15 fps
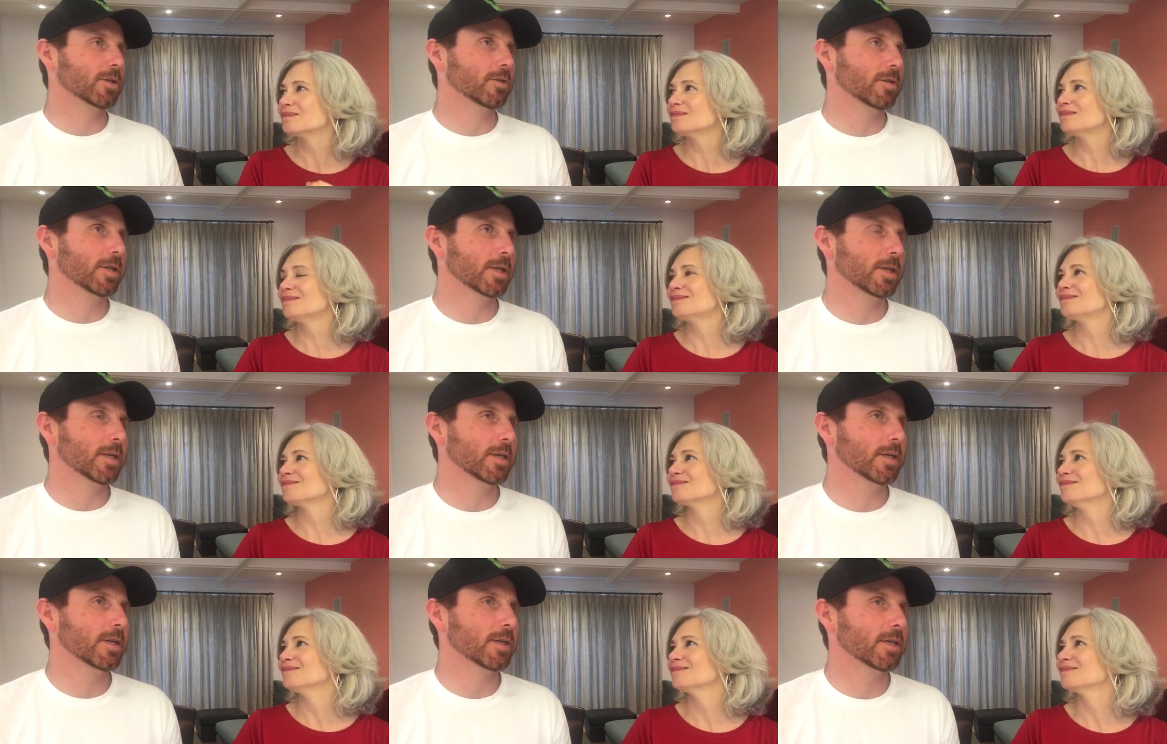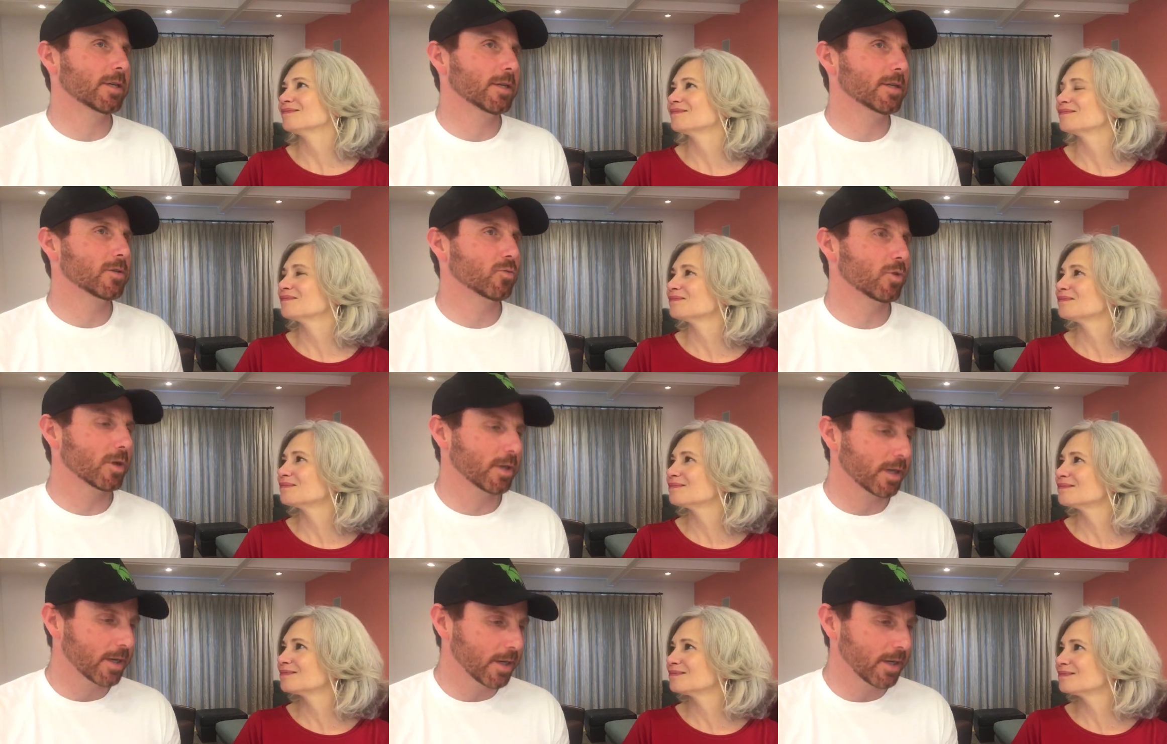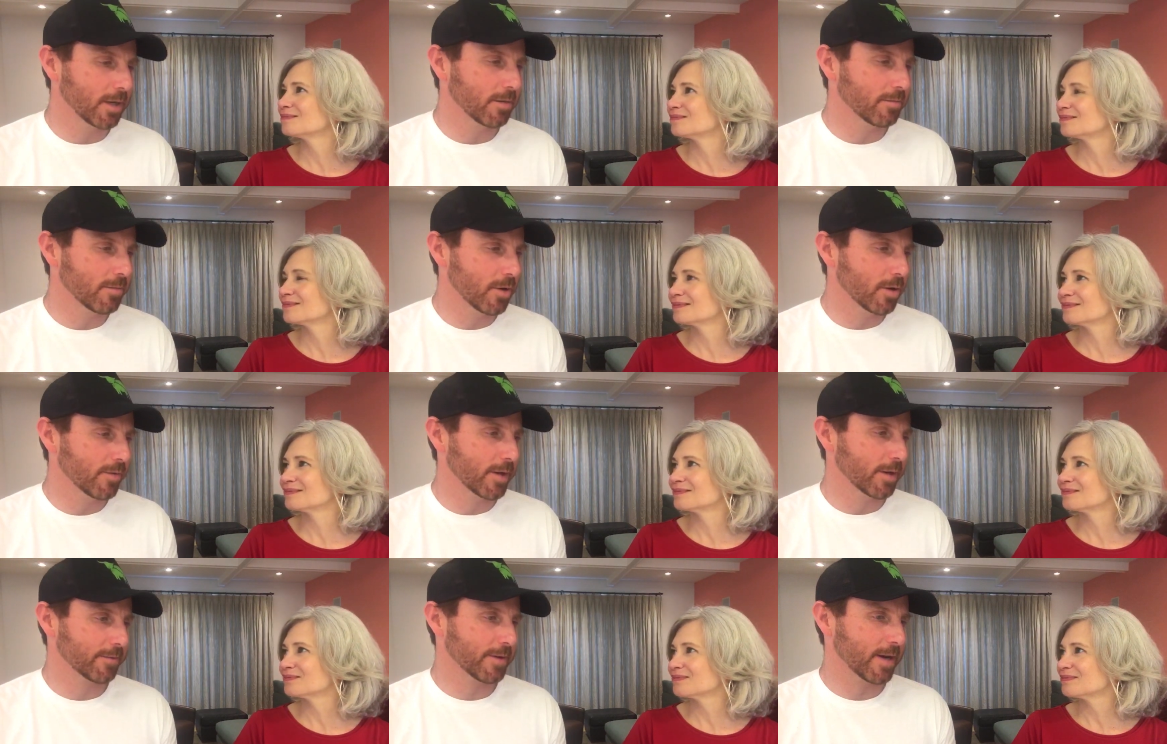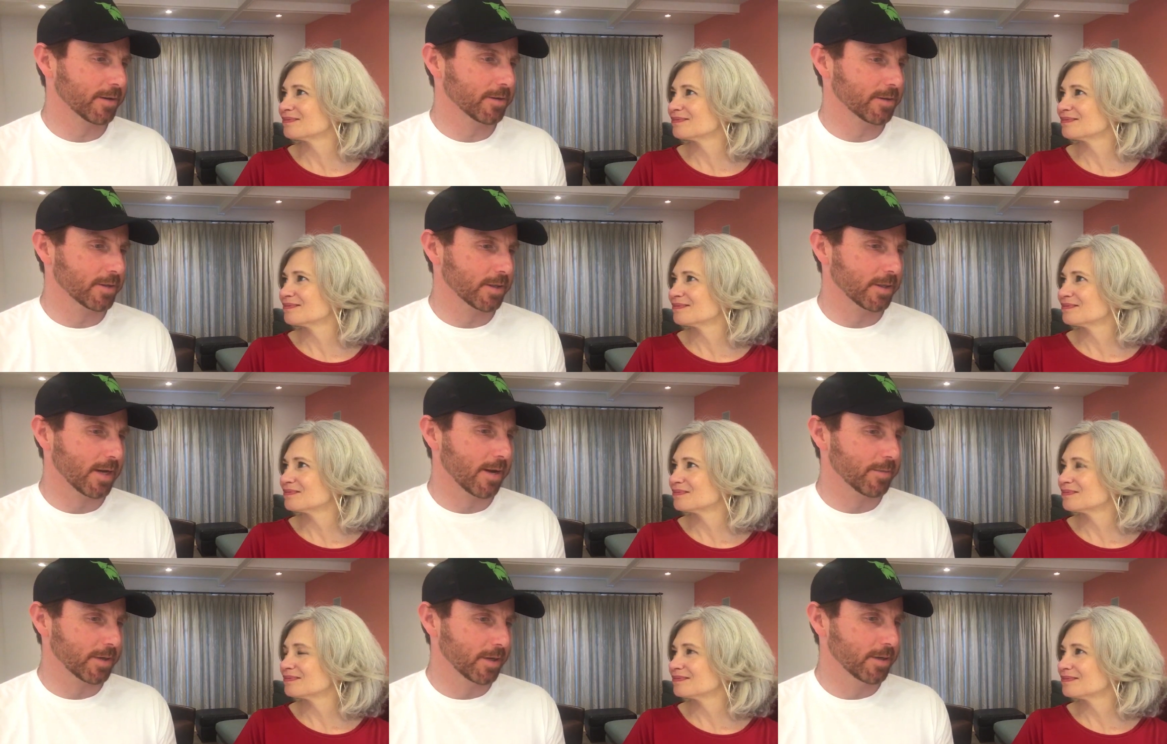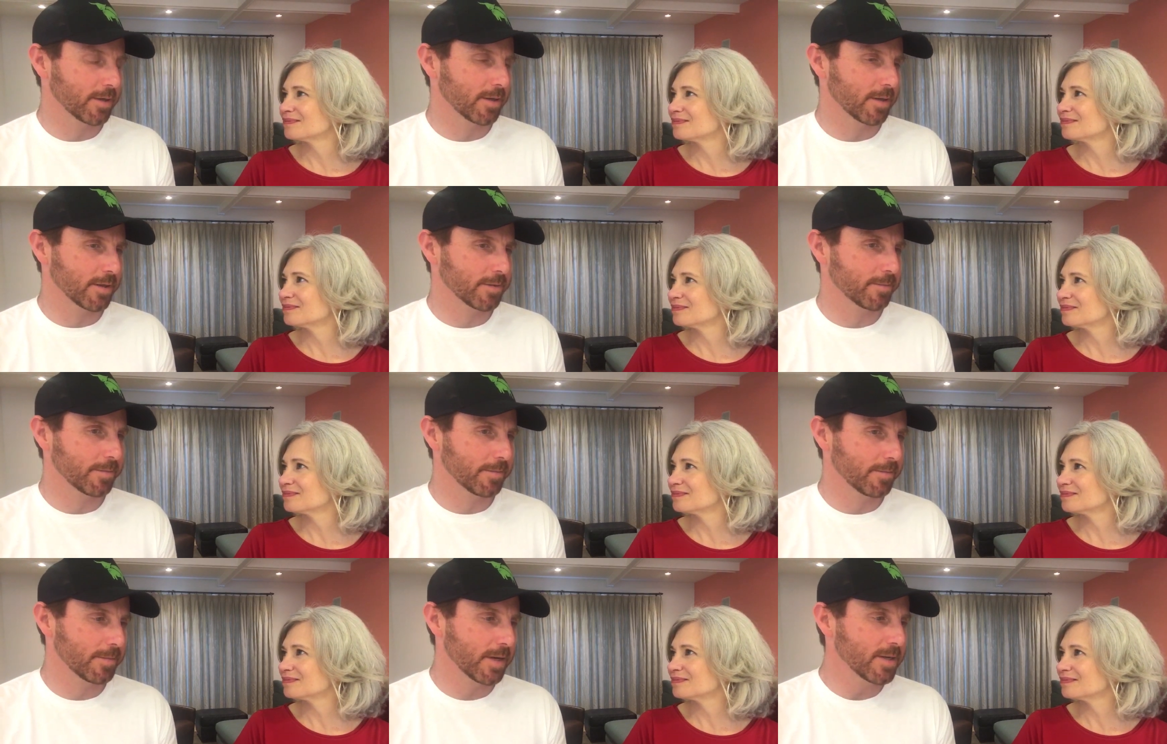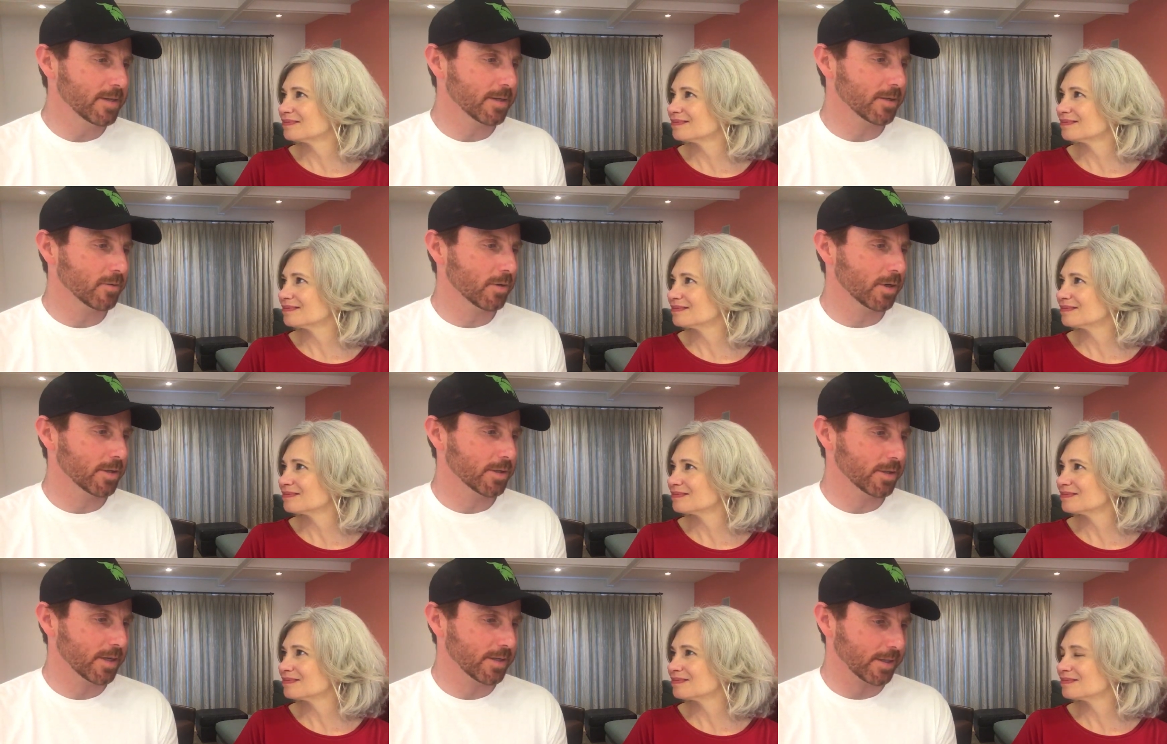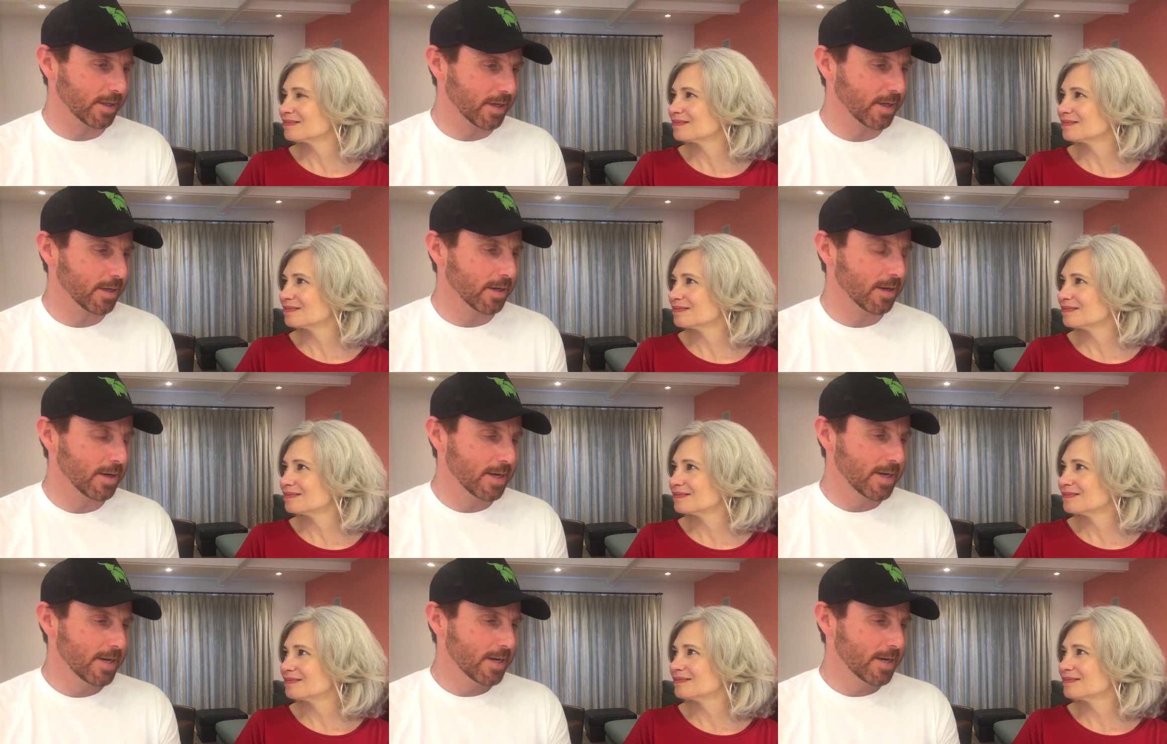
Speaker 1: so the this is one of the key key motivating factors that got me into this business was as a kid.